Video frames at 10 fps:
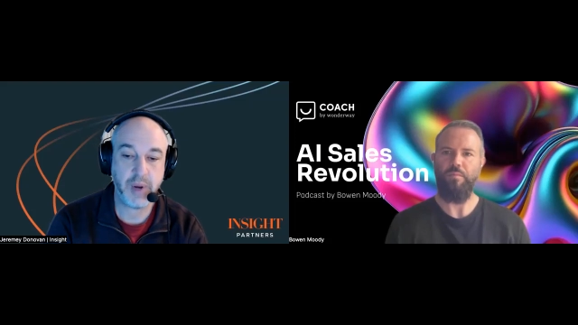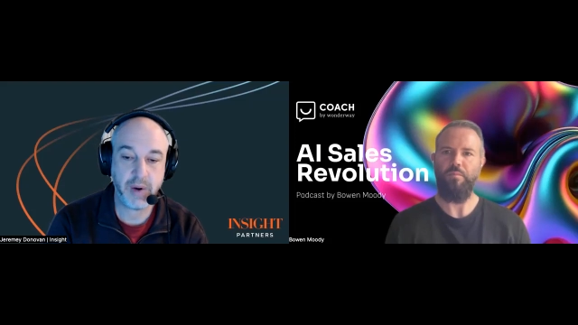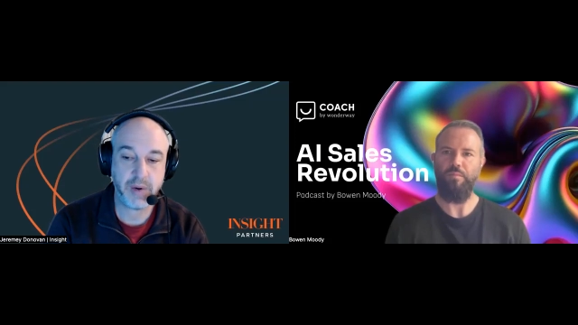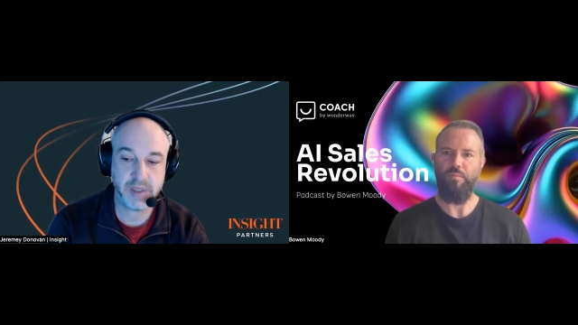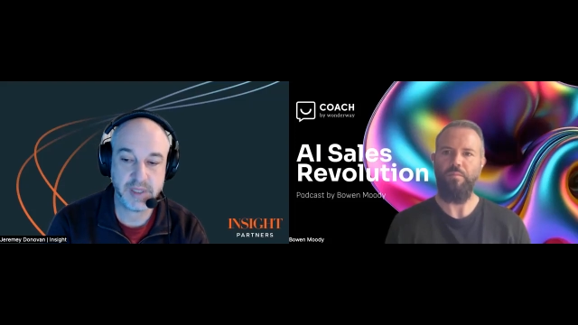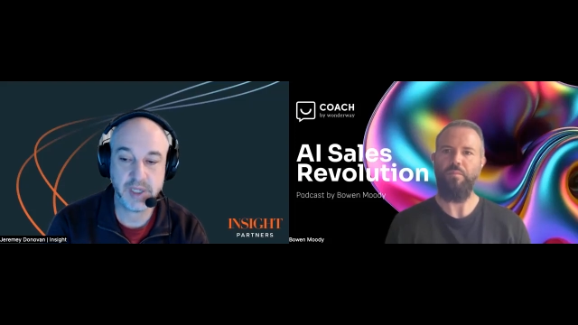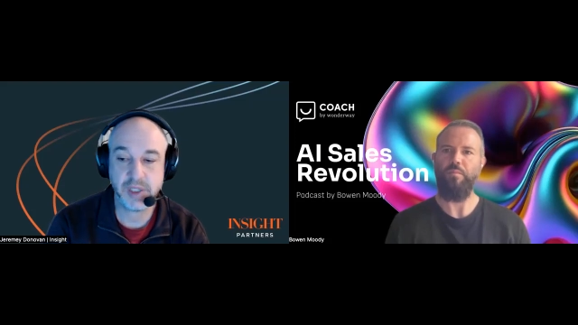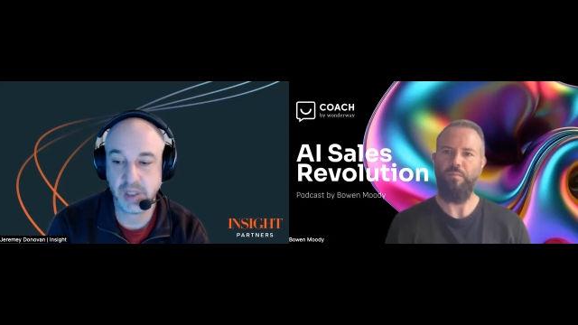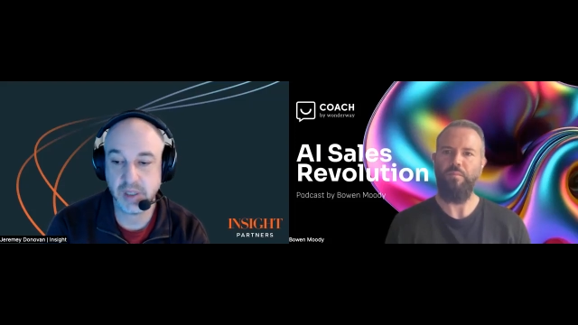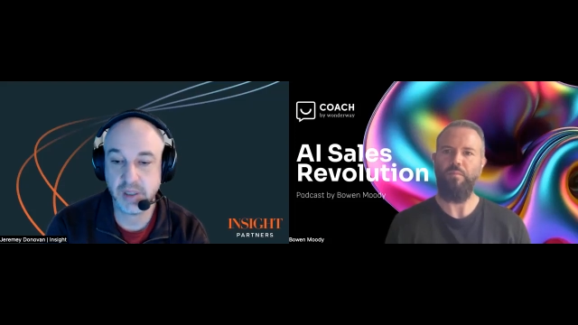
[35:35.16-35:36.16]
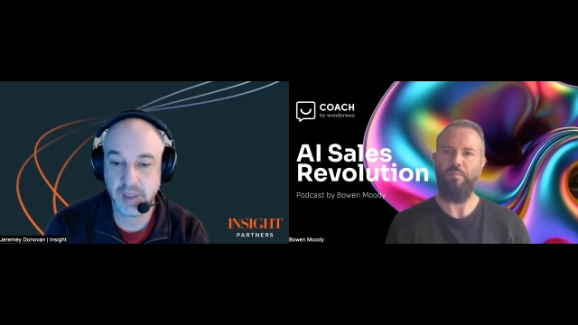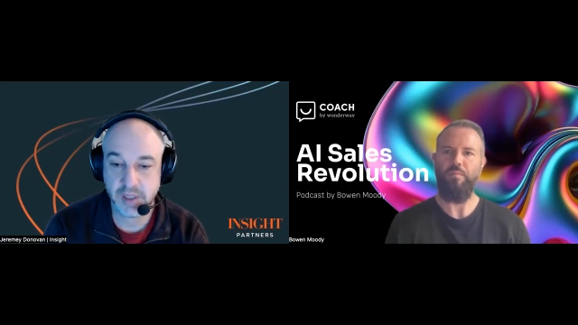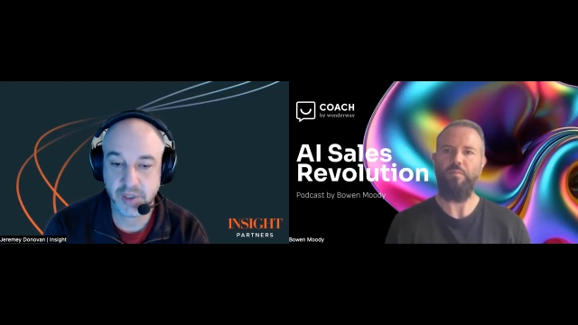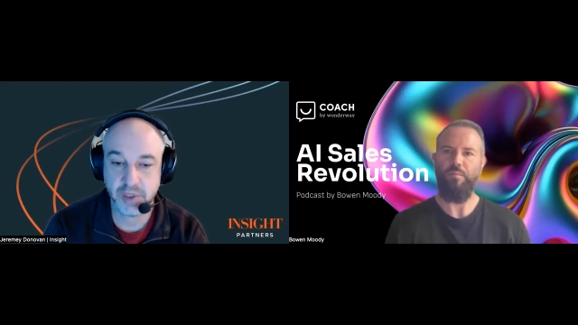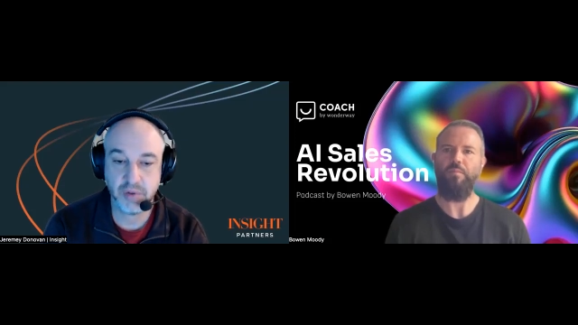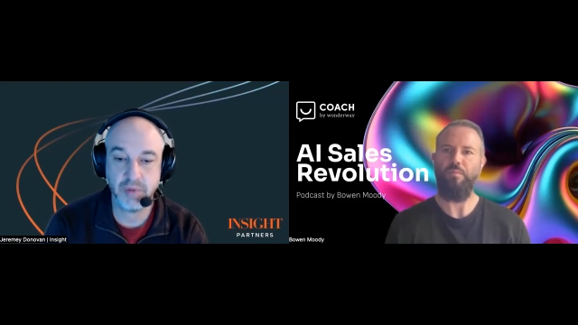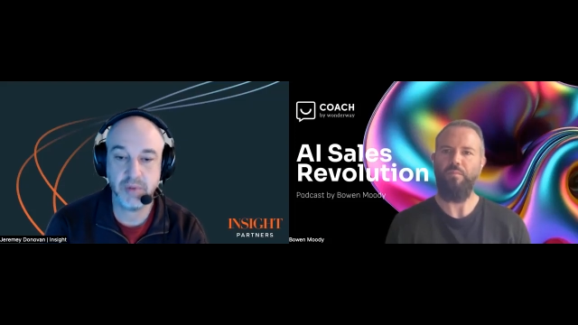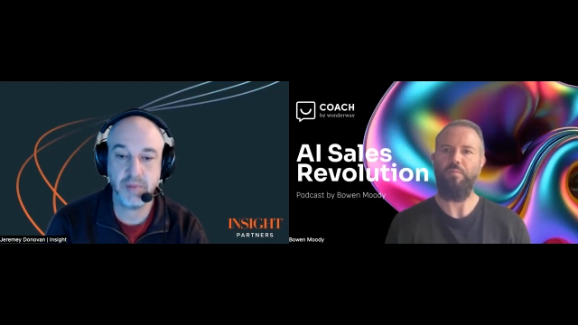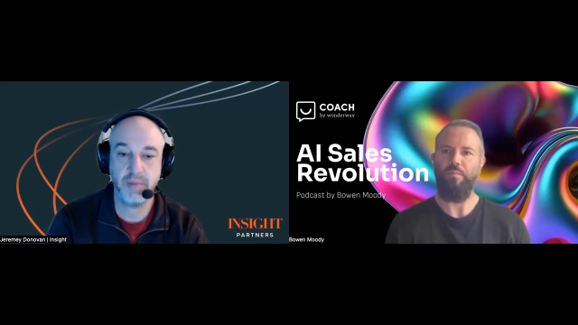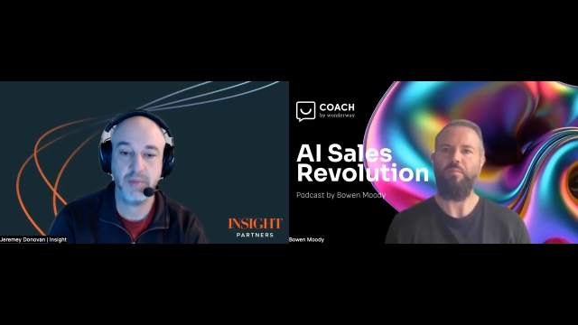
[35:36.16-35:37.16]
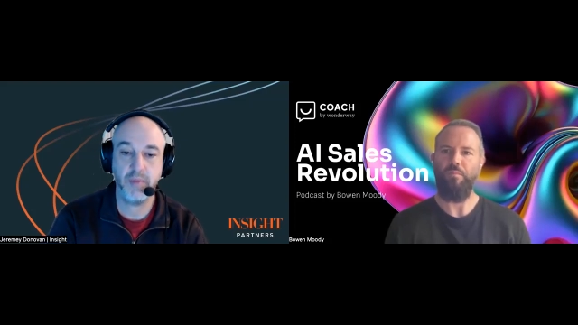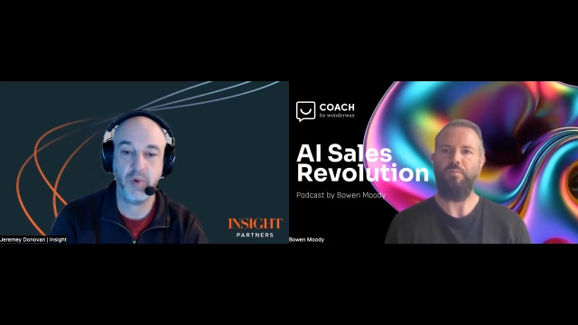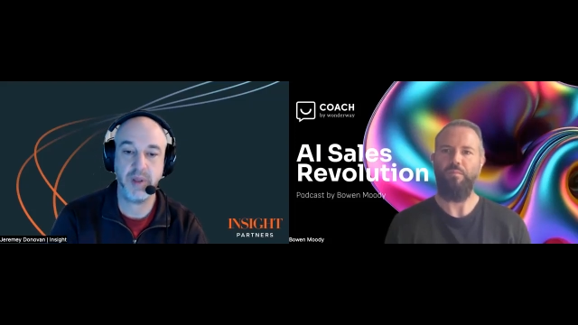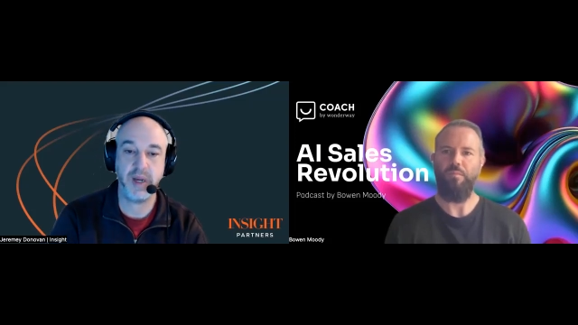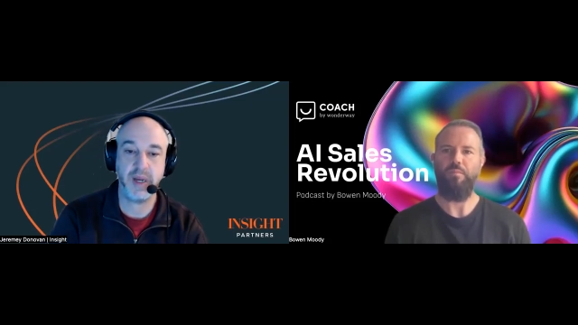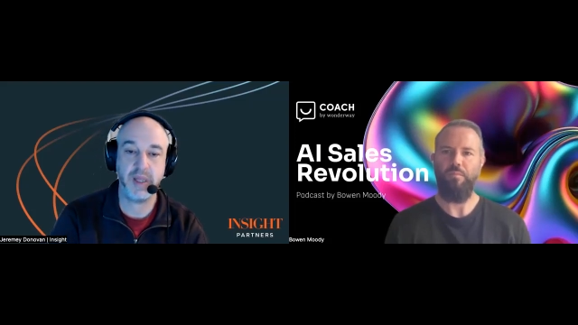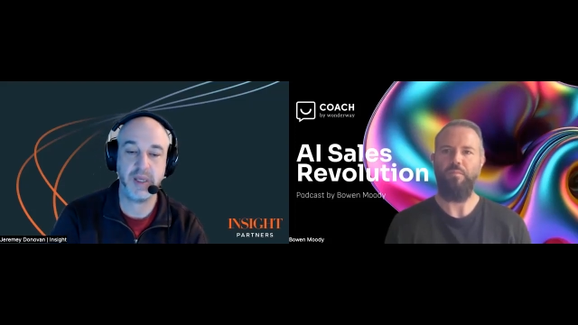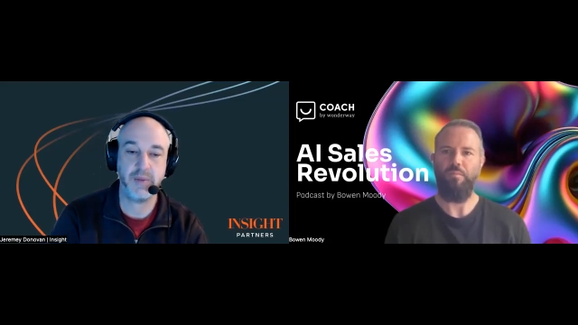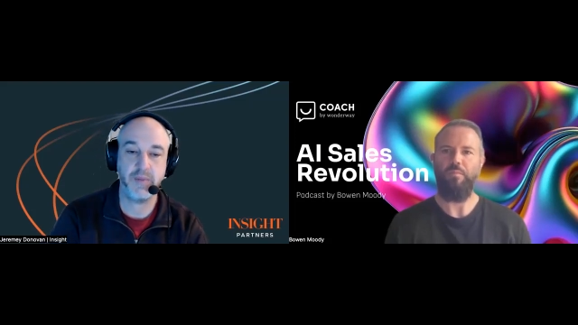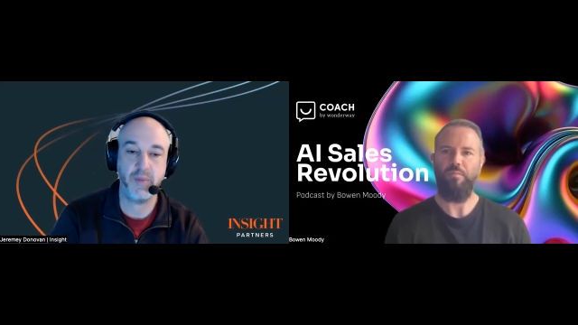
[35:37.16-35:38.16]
Speaker 1: prioritization issue more than anything